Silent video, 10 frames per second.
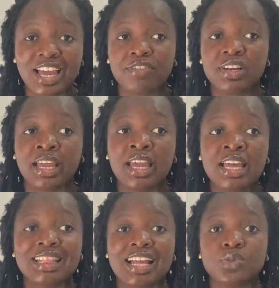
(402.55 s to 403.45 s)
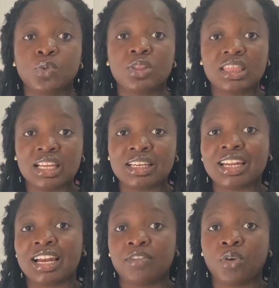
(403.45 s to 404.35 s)
I feel like that's one thing
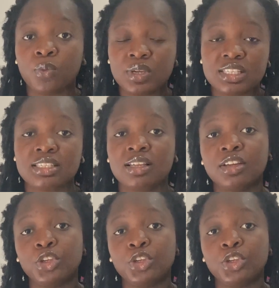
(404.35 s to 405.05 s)
that I've always,